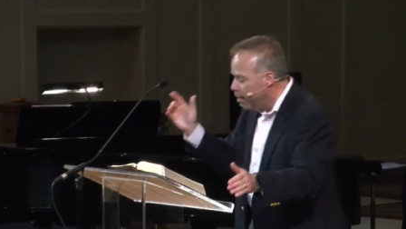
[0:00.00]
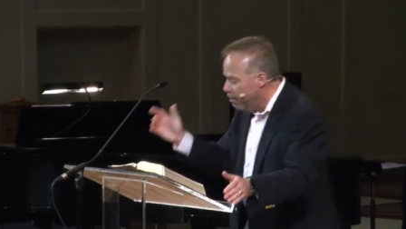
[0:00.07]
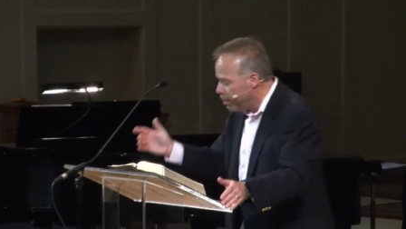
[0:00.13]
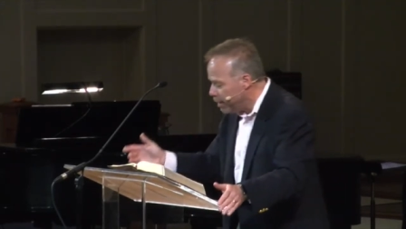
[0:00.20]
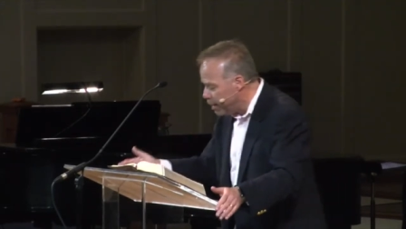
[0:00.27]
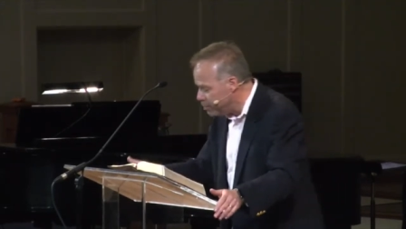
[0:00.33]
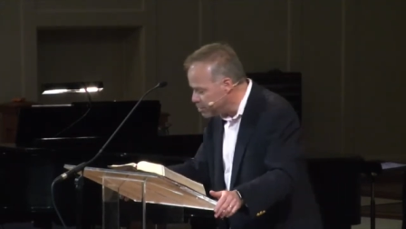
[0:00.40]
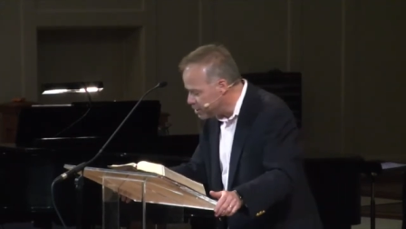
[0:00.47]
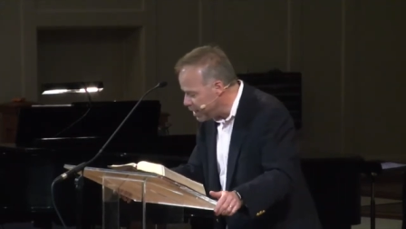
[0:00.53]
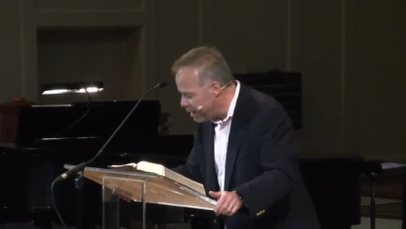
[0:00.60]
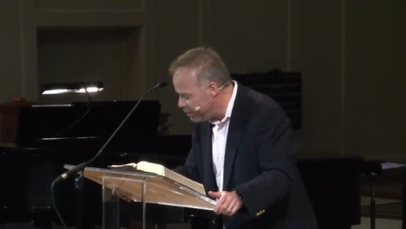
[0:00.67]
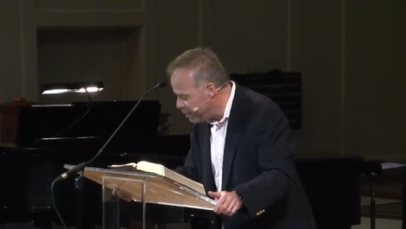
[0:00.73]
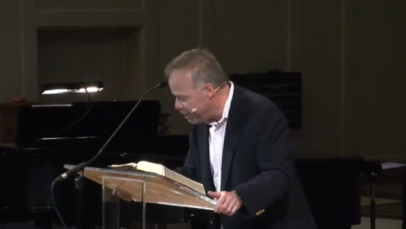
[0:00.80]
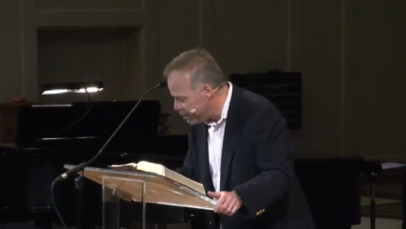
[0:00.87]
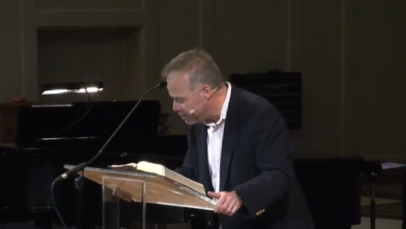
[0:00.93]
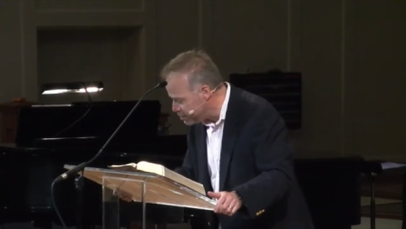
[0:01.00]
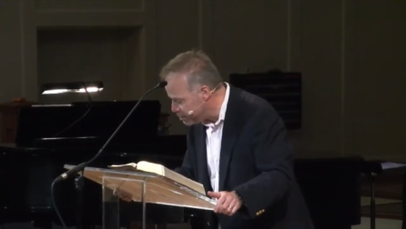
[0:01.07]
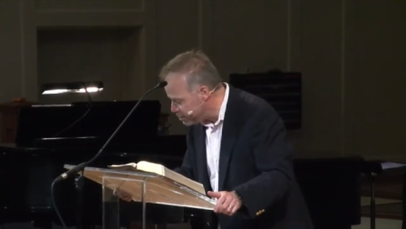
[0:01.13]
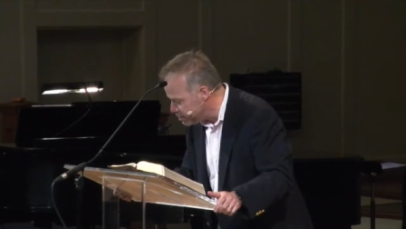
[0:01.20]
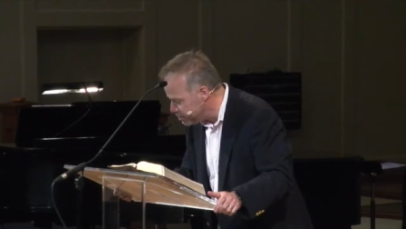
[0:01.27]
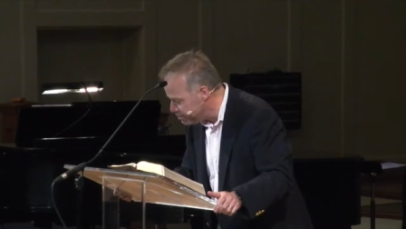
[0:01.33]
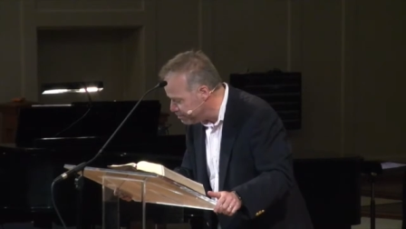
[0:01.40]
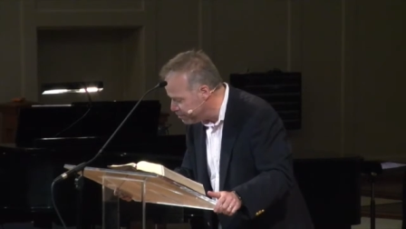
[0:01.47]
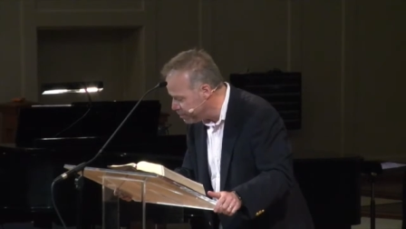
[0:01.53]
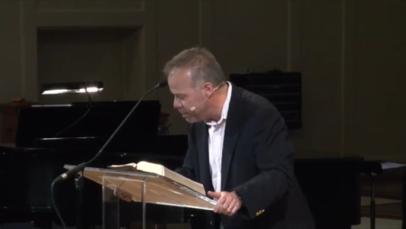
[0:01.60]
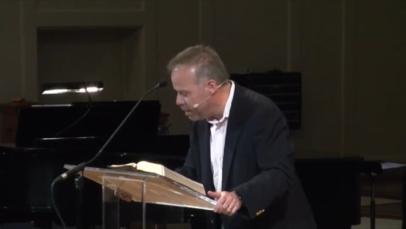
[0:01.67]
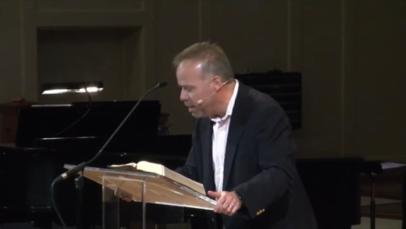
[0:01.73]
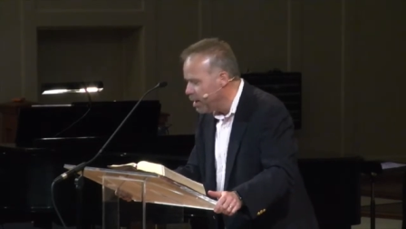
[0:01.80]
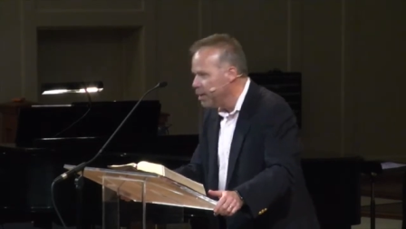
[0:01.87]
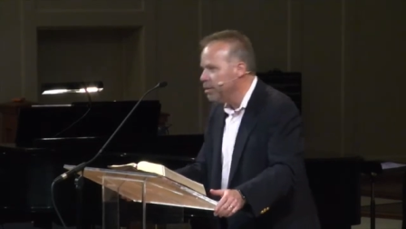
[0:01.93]
But understand this
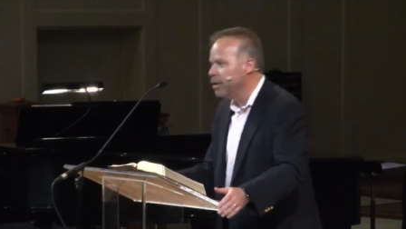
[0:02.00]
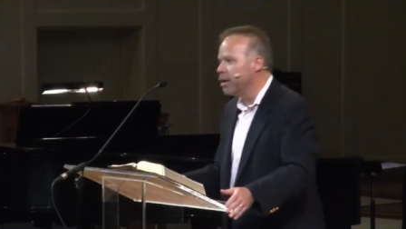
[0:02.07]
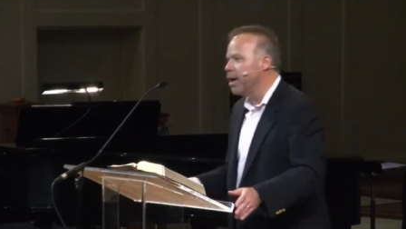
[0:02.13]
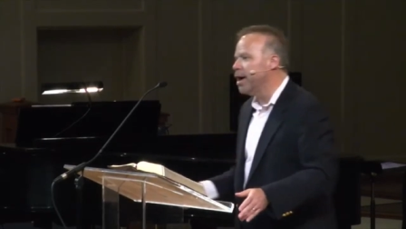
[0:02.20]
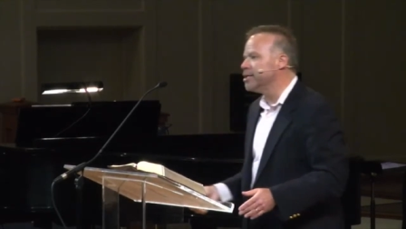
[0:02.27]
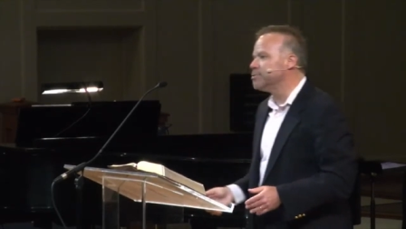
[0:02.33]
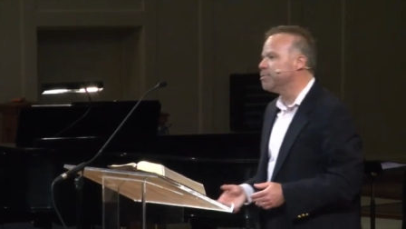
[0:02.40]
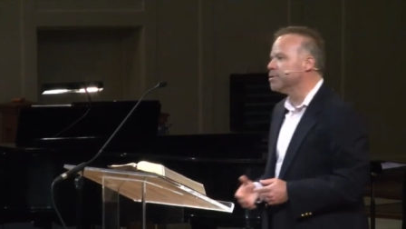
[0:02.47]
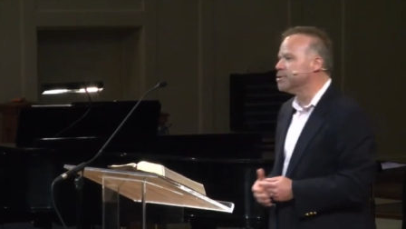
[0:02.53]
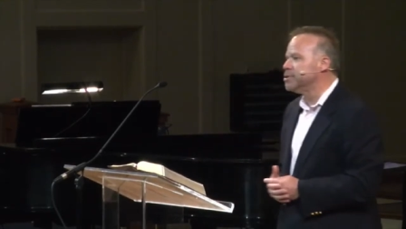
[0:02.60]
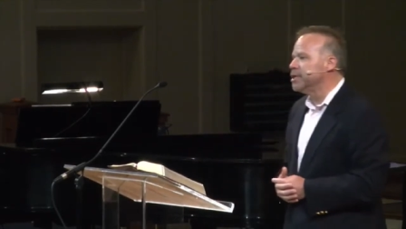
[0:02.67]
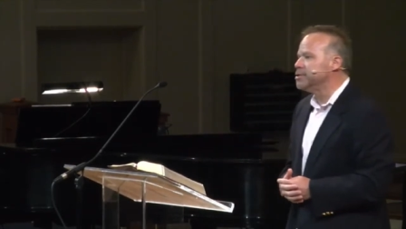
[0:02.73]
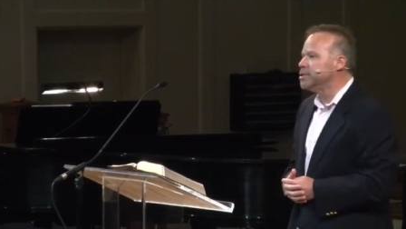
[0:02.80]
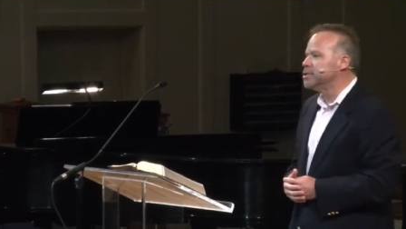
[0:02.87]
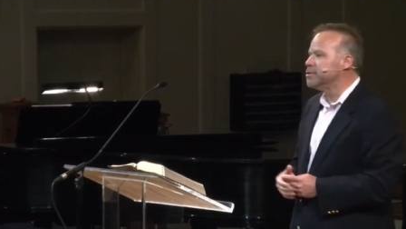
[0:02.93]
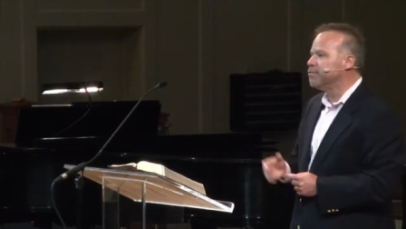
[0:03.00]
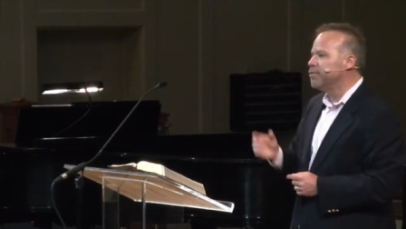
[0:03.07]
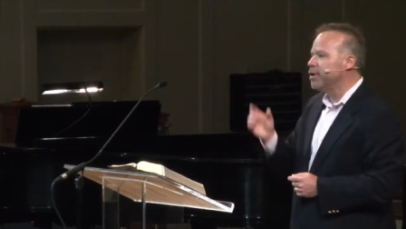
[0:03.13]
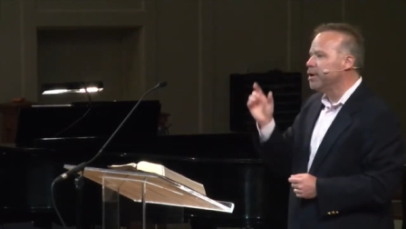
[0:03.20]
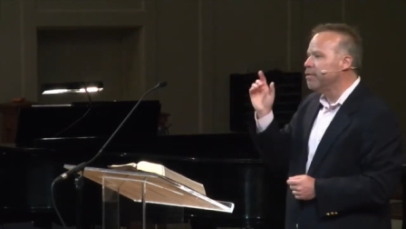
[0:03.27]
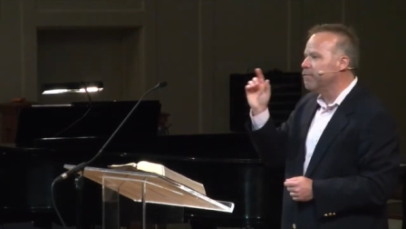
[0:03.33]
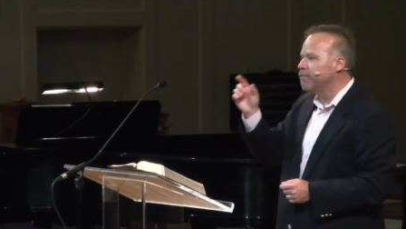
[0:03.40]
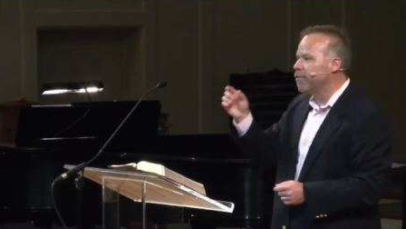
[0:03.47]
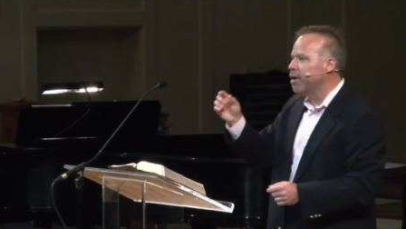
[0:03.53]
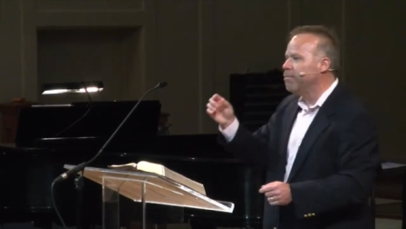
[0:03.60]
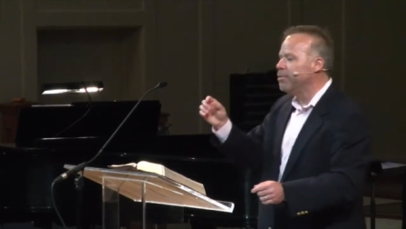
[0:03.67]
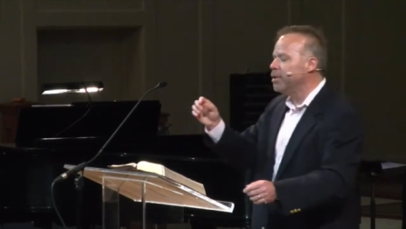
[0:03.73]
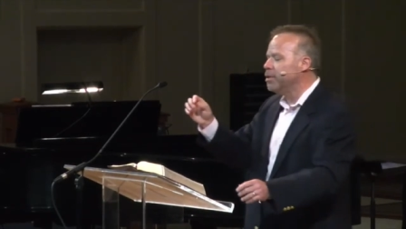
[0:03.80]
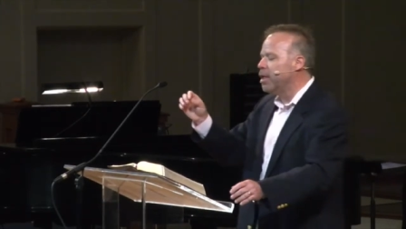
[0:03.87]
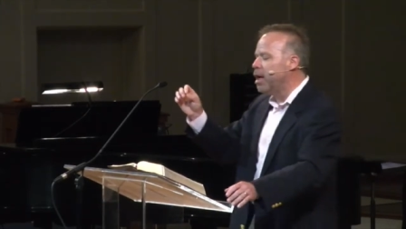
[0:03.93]
the gospel sets us free
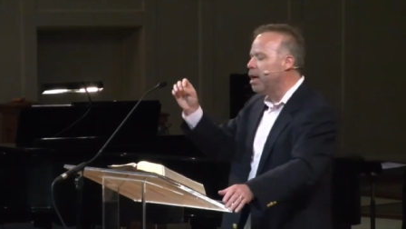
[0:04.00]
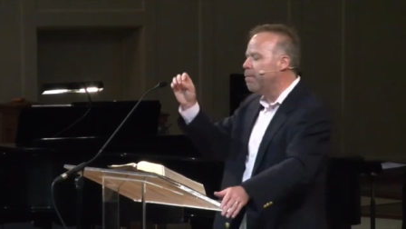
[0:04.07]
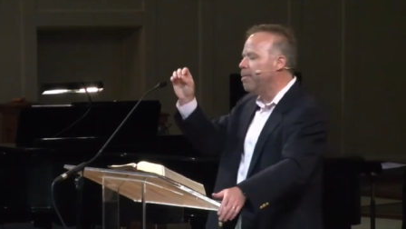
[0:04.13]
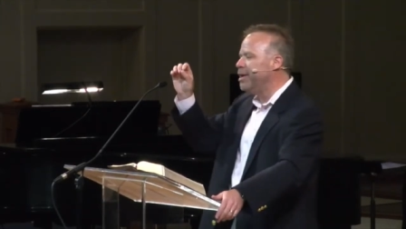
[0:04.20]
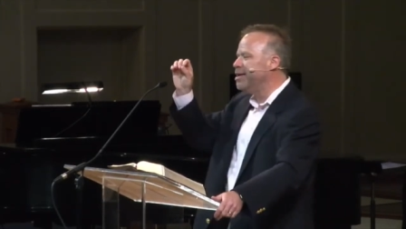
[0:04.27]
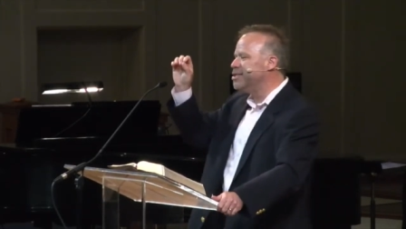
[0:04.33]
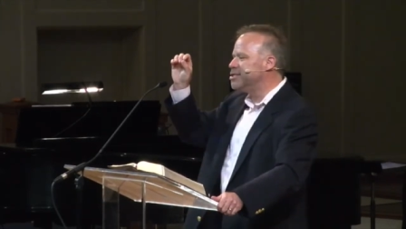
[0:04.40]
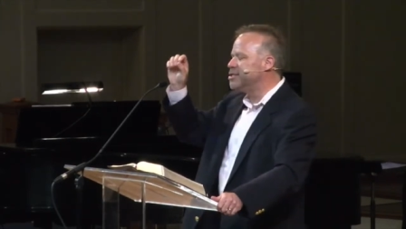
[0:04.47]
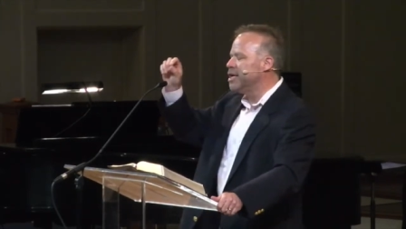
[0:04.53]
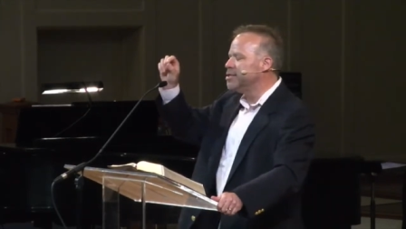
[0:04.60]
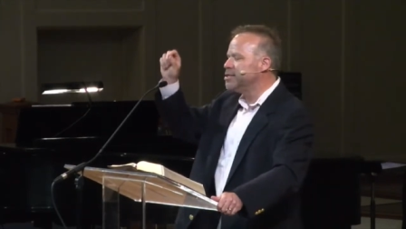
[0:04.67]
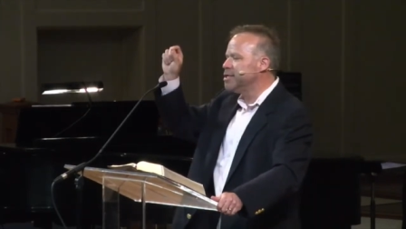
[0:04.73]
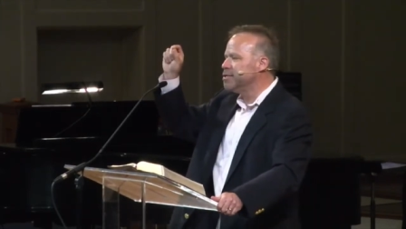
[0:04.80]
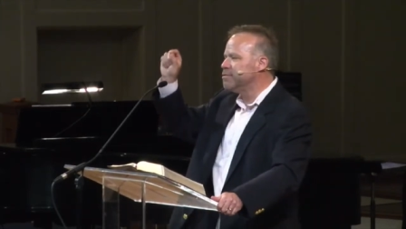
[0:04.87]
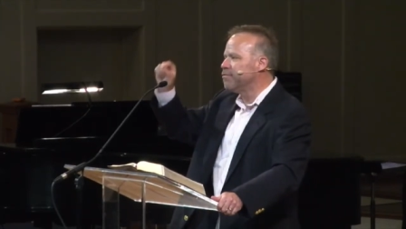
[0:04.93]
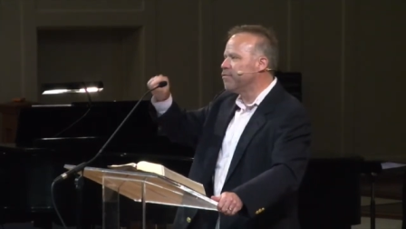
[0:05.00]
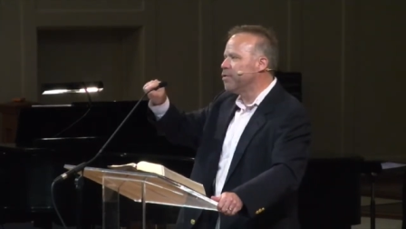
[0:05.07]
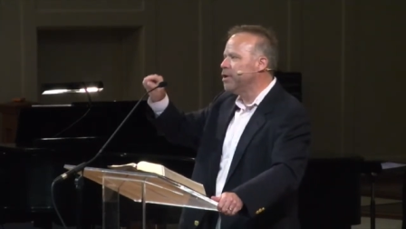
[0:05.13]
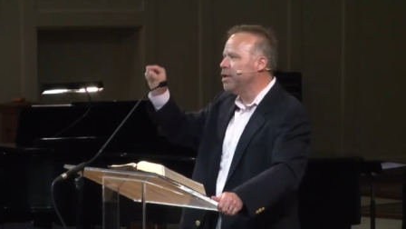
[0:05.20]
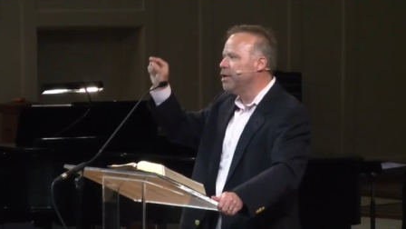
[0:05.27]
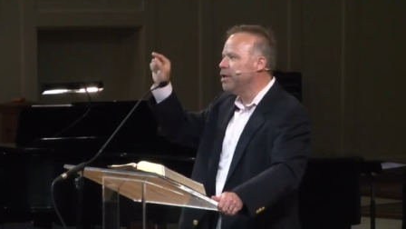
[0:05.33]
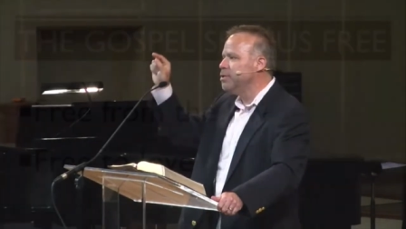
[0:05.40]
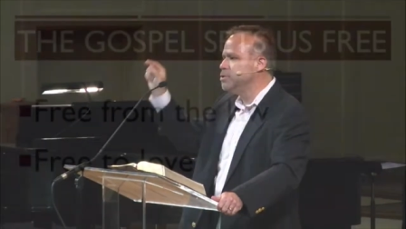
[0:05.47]
from the law, but it sets us free